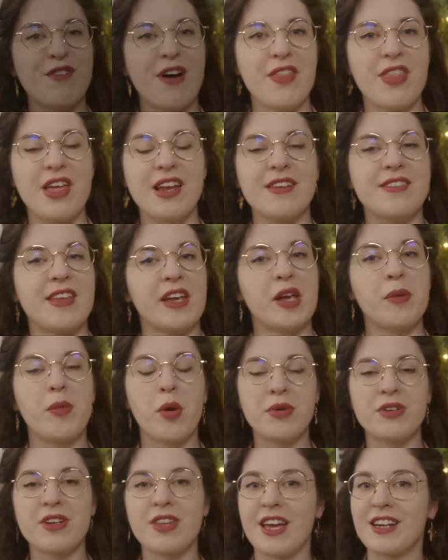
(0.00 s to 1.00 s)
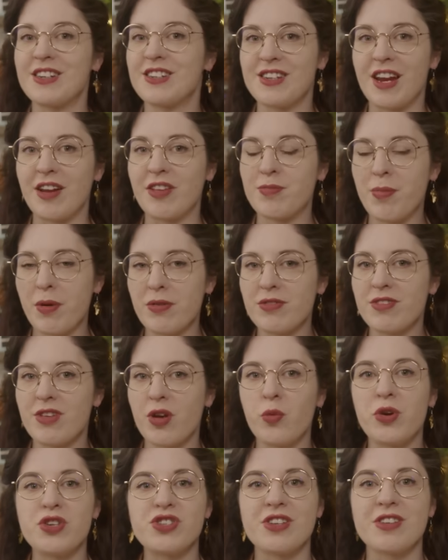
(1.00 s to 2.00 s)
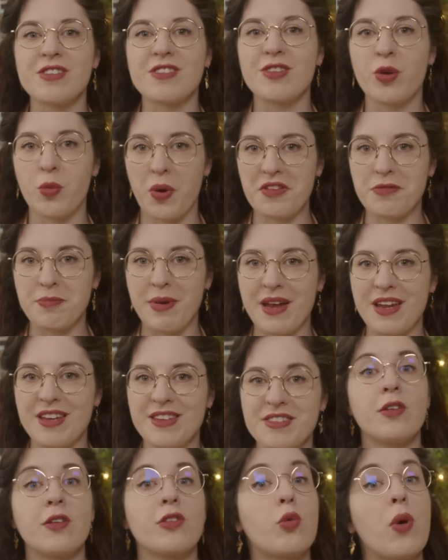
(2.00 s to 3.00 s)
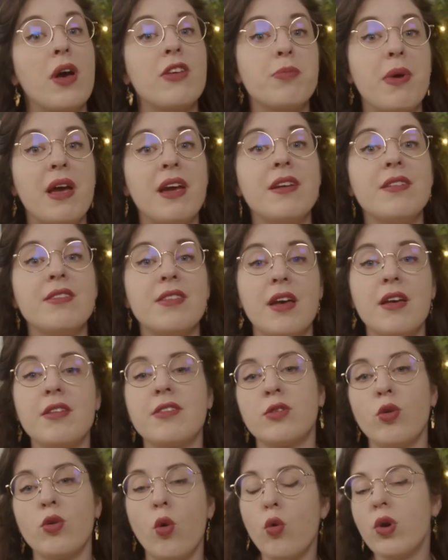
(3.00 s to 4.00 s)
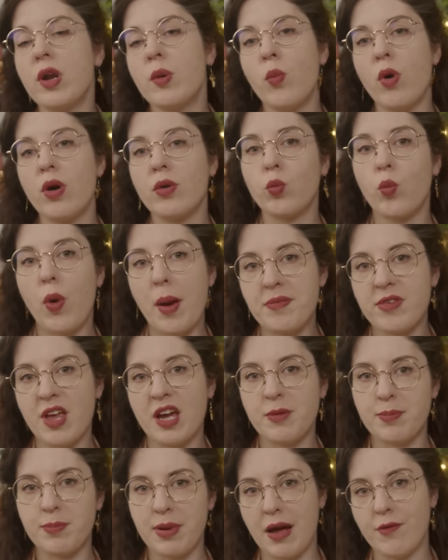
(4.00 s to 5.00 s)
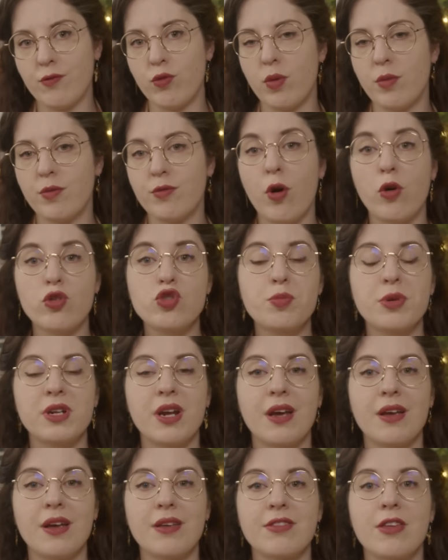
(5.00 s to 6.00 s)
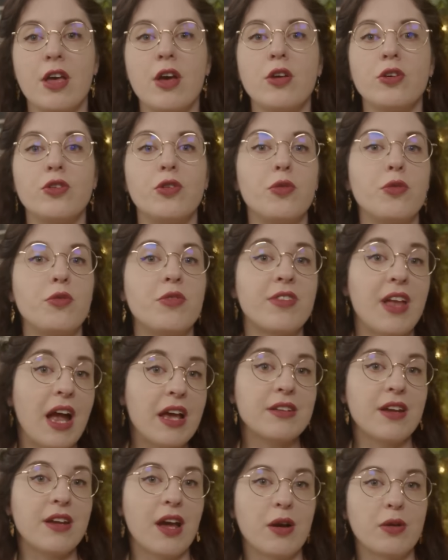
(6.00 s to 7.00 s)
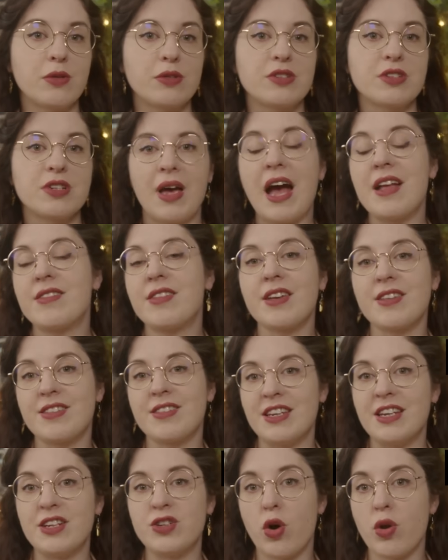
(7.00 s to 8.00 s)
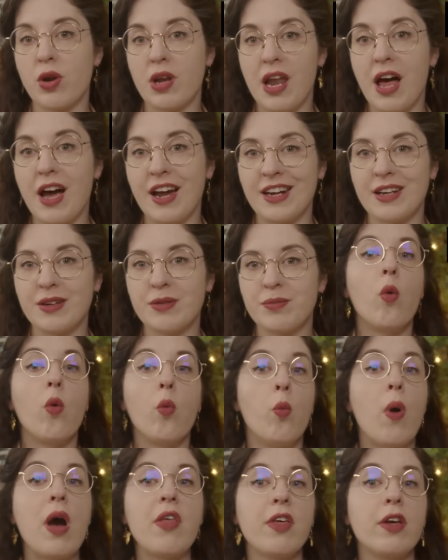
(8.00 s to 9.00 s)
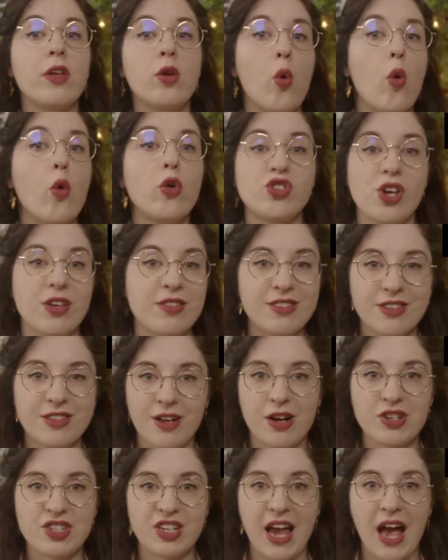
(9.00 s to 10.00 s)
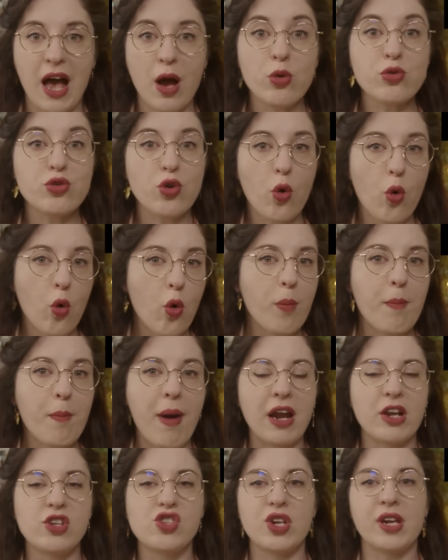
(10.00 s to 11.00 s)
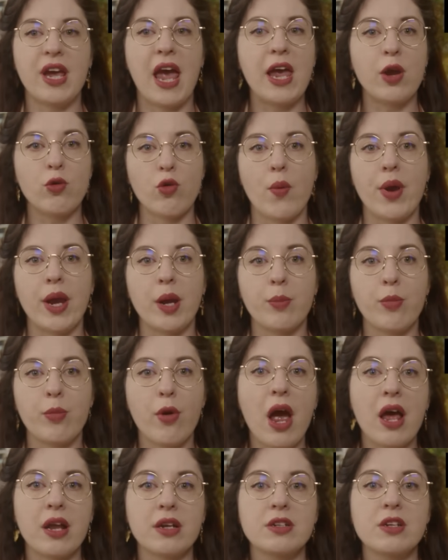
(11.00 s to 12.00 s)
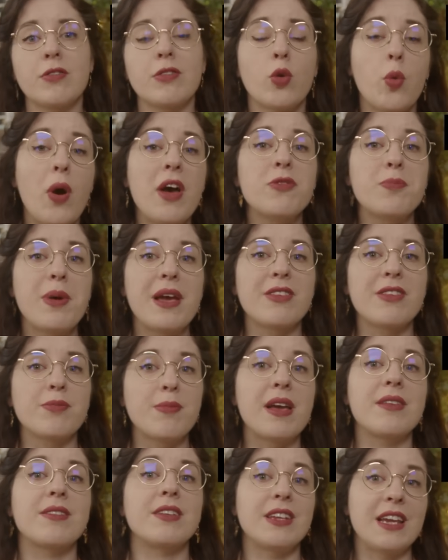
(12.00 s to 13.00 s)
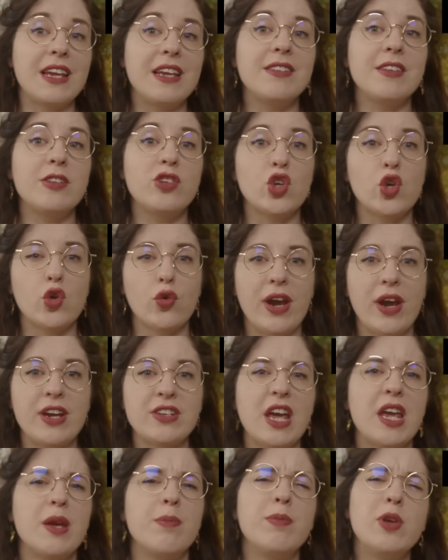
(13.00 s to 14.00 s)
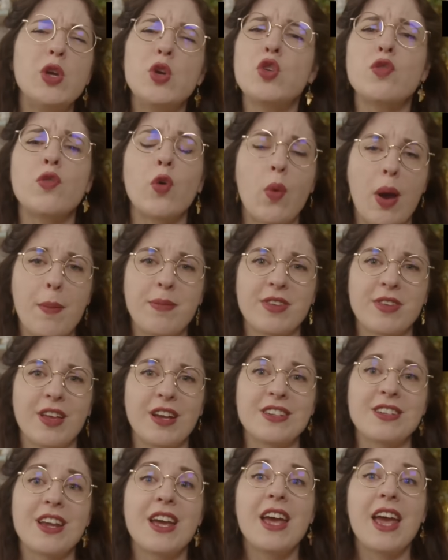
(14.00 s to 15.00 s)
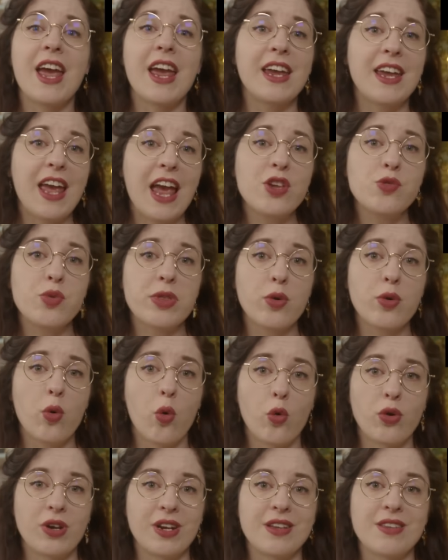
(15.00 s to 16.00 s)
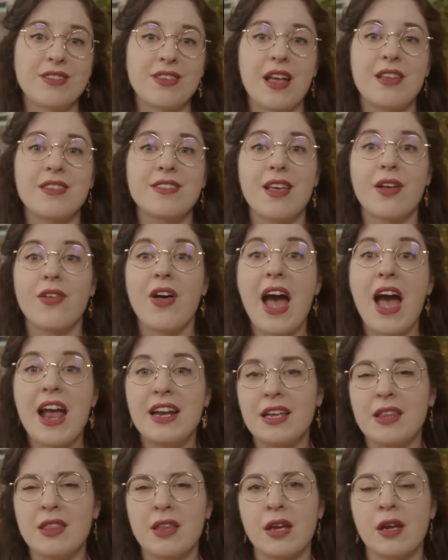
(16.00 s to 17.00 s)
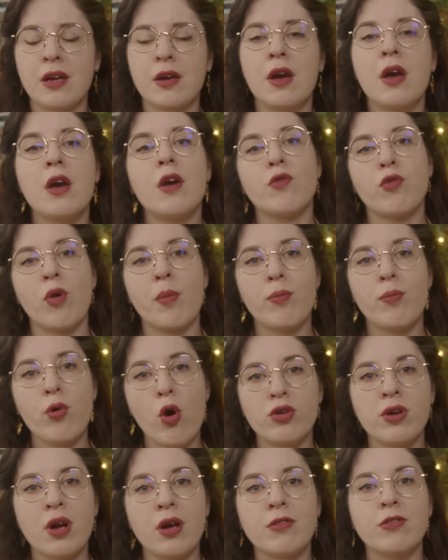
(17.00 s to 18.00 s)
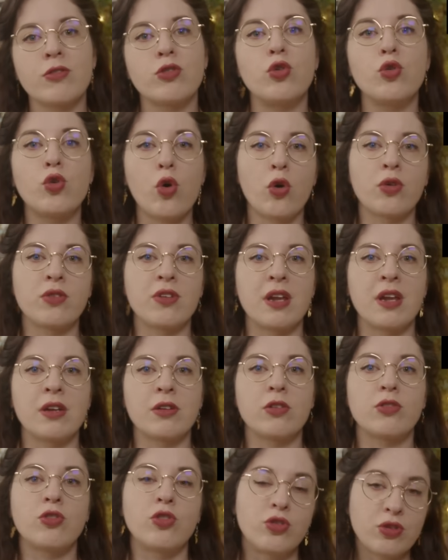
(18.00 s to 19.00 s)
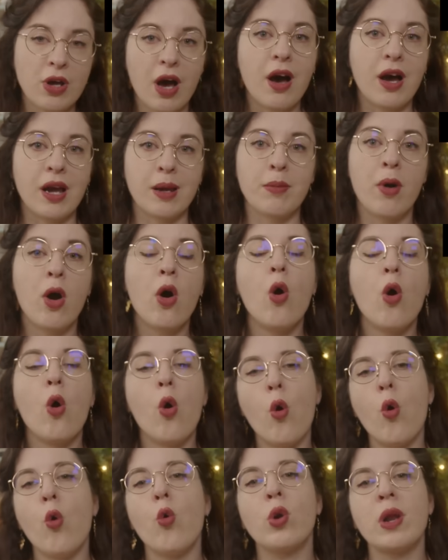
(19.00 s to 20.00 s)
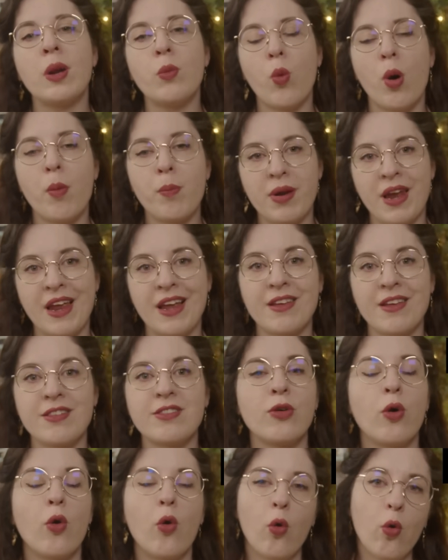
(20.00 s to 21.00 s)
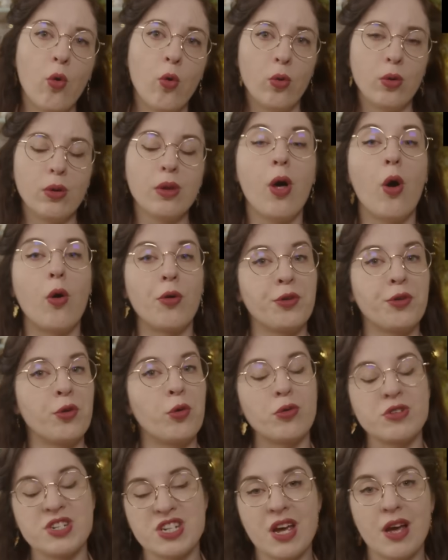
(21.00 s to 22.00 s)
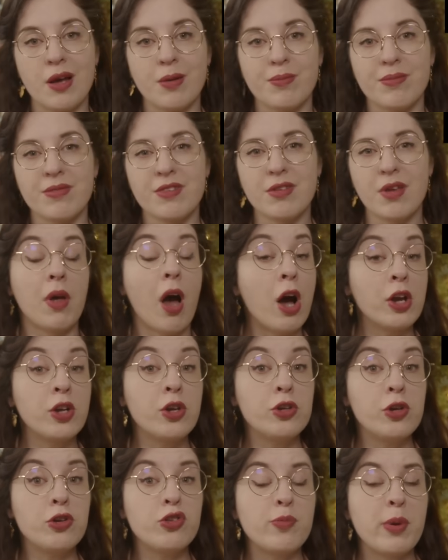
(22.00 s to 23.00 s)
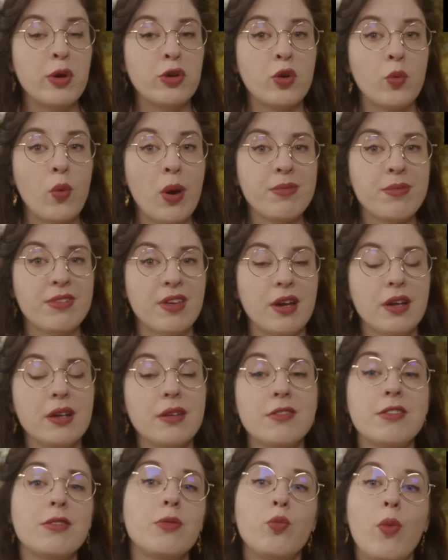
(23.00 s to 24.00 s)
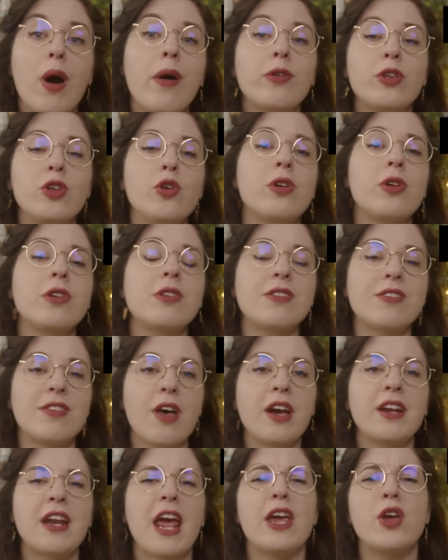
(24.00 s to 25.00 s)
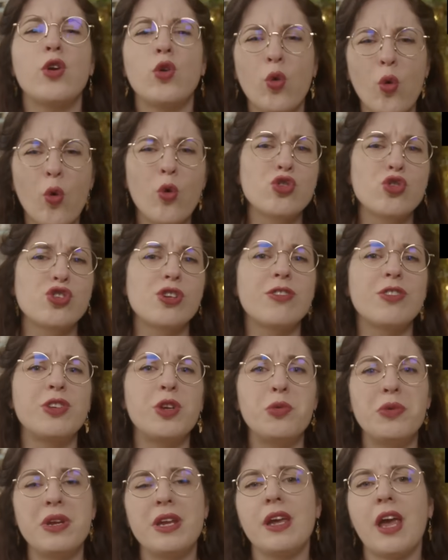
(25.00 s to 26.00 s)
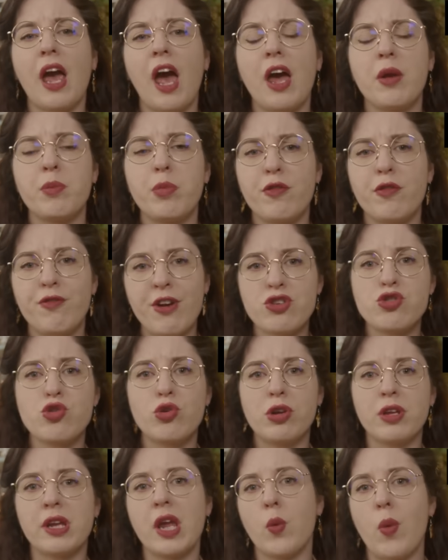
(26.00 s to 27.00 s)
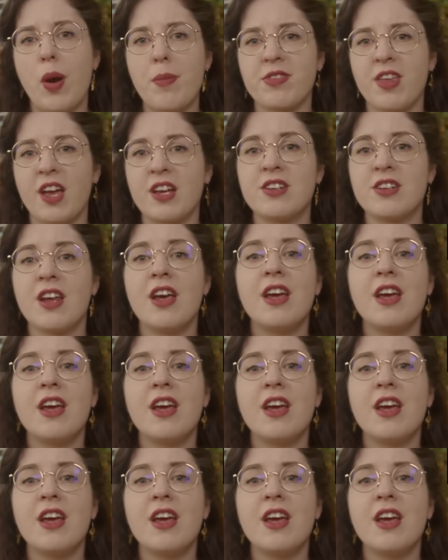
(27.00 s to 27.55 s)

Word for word: further, let's take a moment to thank today's sponsor, which is Squarespace. Squarespace is an all in one website platform for entrepreneurs to stand out and succeed online. Whether you're just starting out or managing a growing brand, Squarespace makes it easy to create a beautiful website, engage with your audience, and sell anything from products to content to time all in one place all on your terms. Are you new to building websites? Well, you can design a gorgeous, unique, and professional looking website